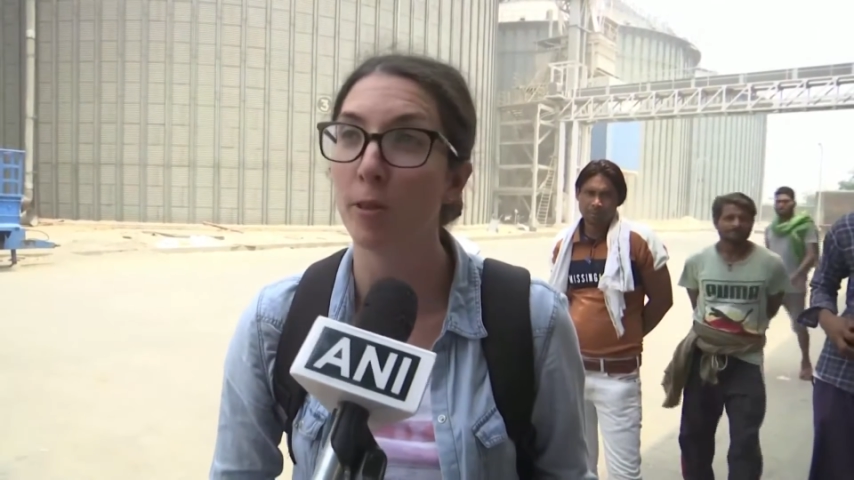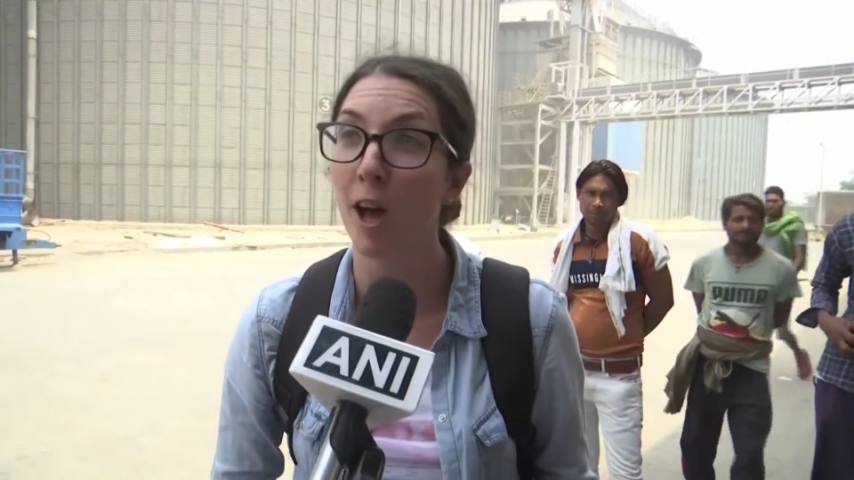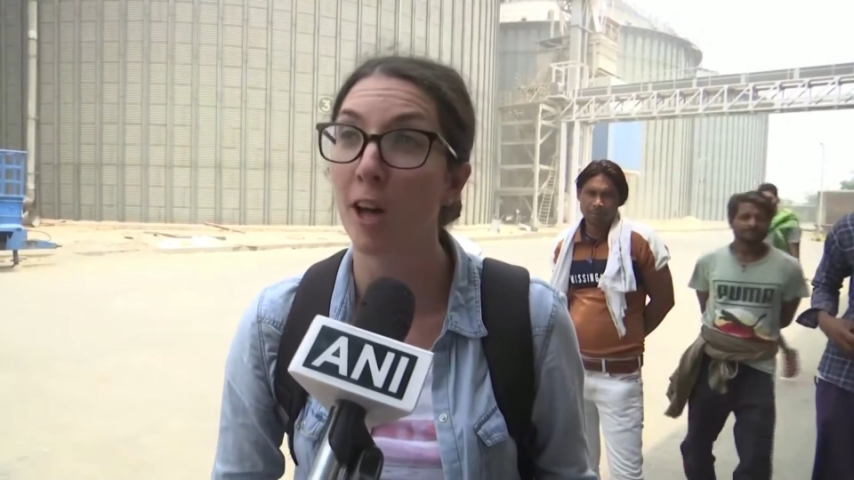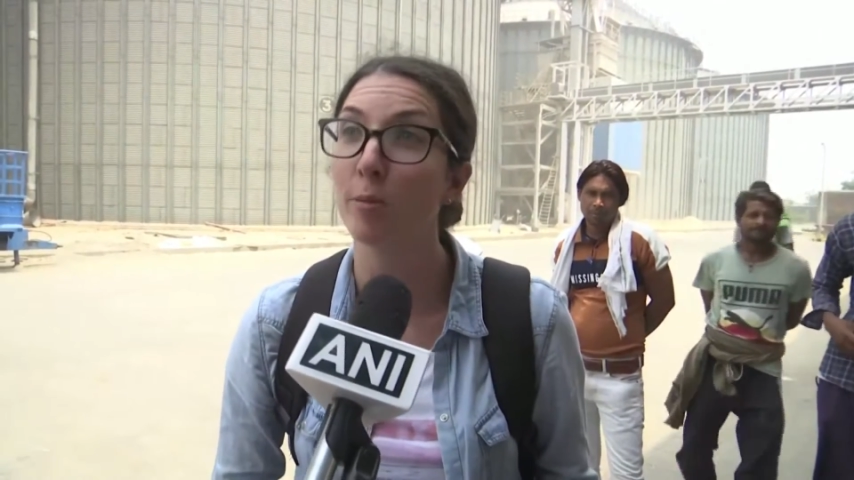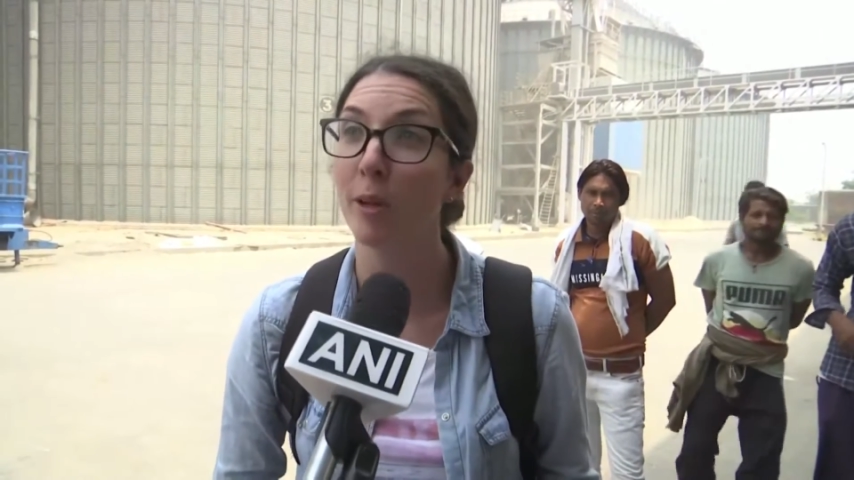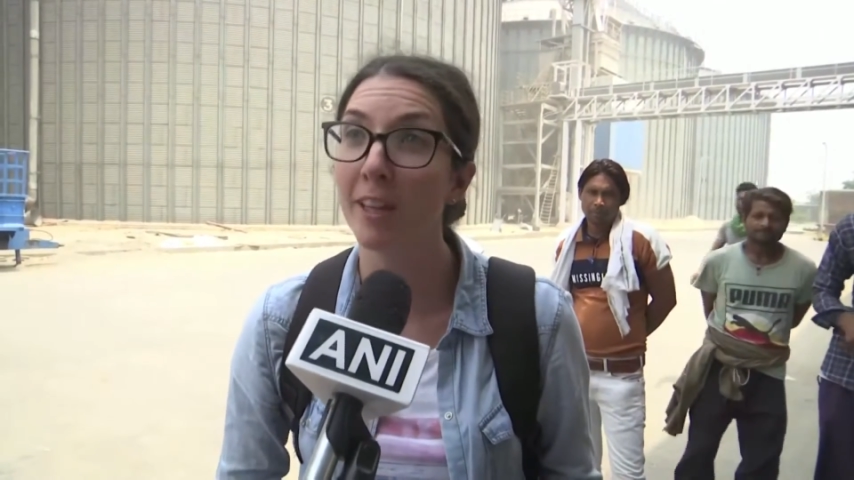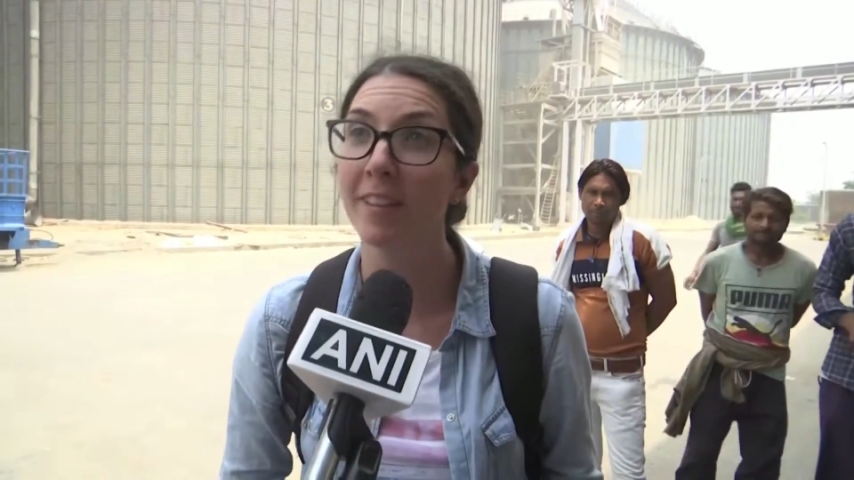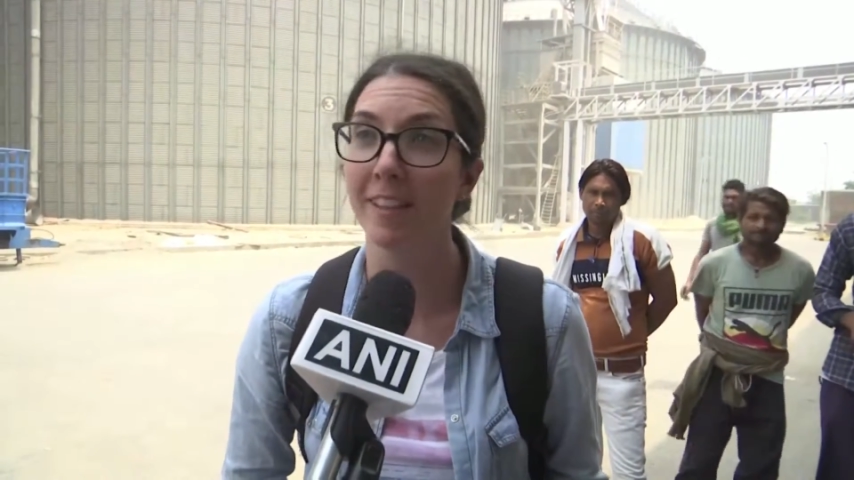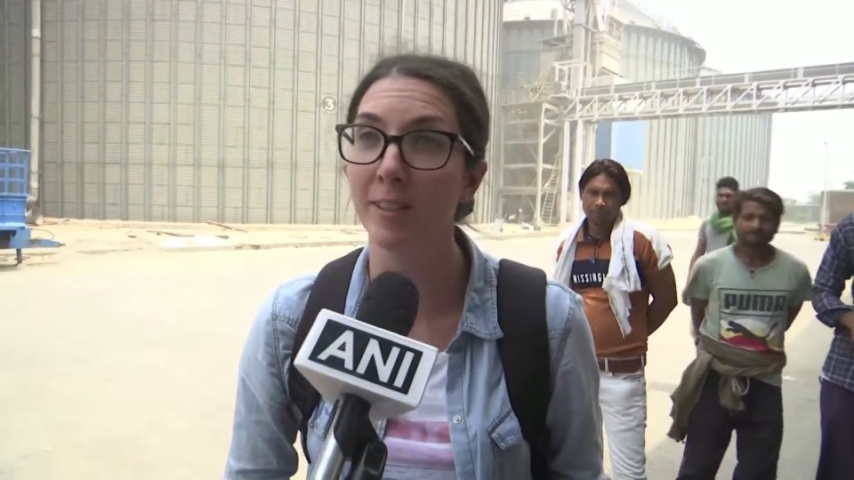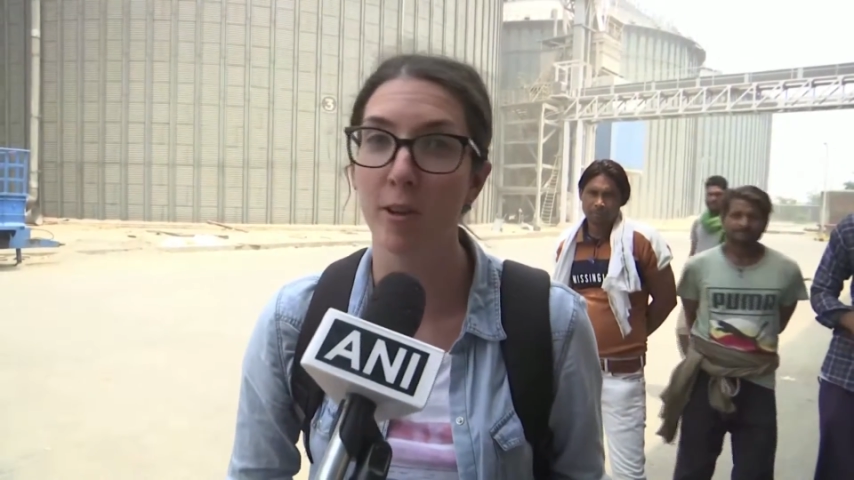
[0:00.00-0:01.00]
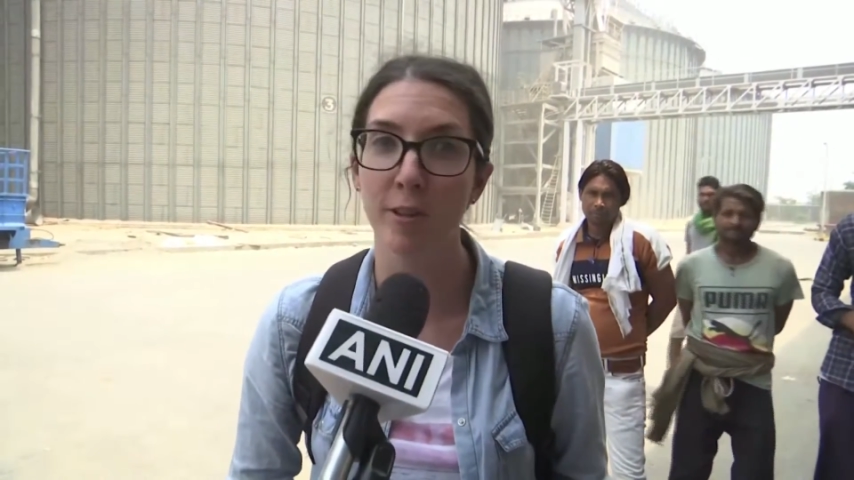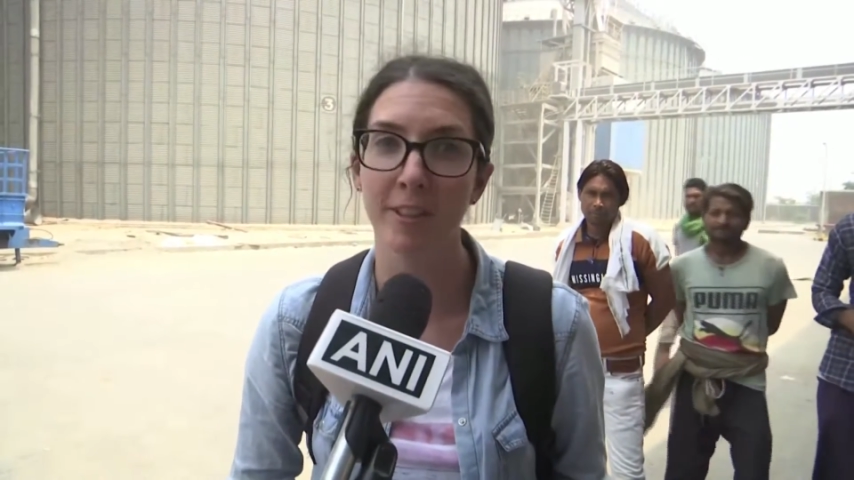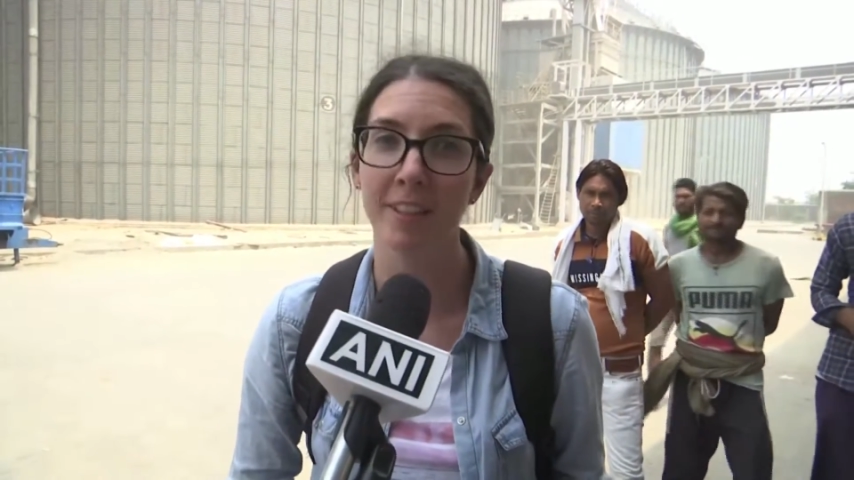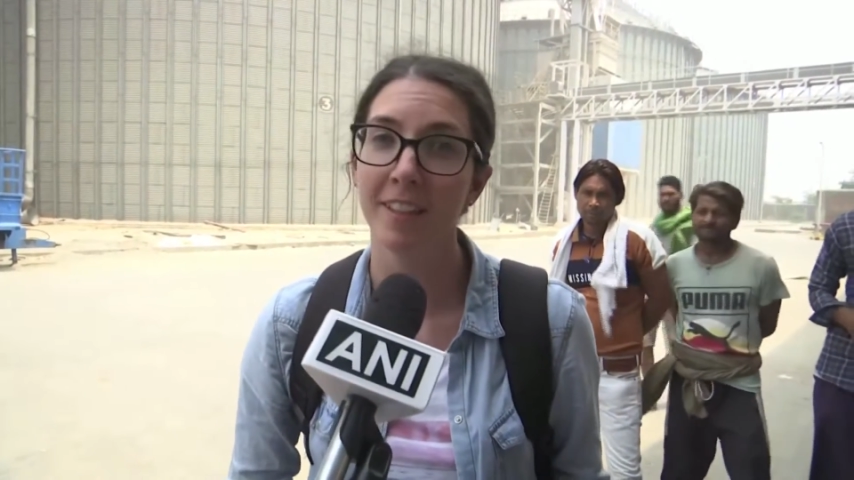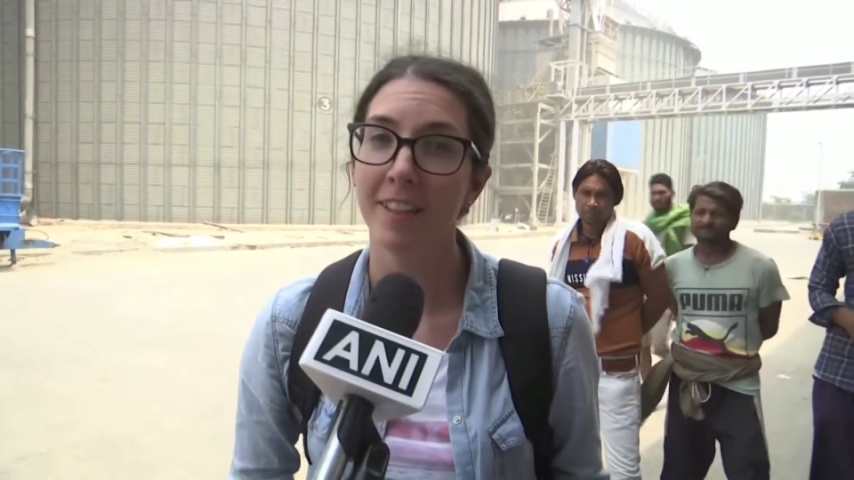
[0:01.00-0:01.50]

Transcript: the hard work that's gone